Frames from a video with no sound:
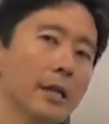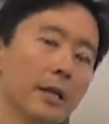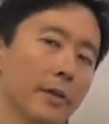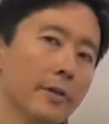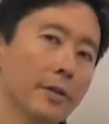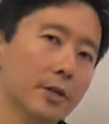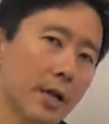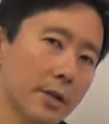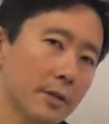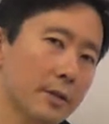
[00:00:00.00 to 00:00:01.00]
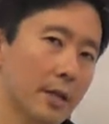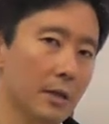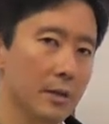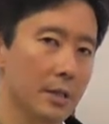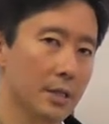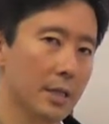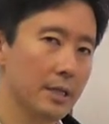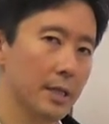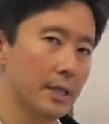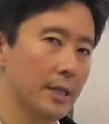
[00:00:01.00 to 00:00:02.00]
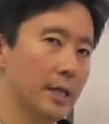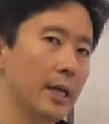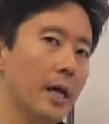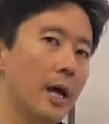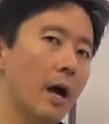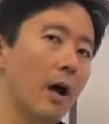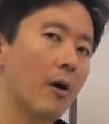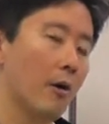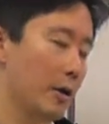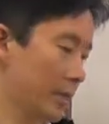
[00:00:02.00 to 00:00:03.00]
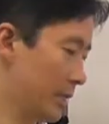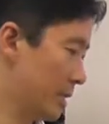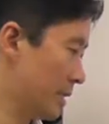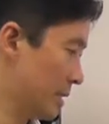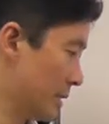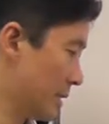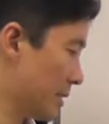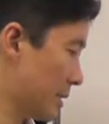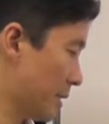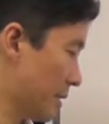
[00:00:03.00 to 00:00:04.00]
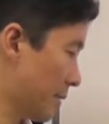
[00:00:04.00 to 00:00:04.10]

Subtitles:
and give it a shot so that you can see exactly how all of this is consistent.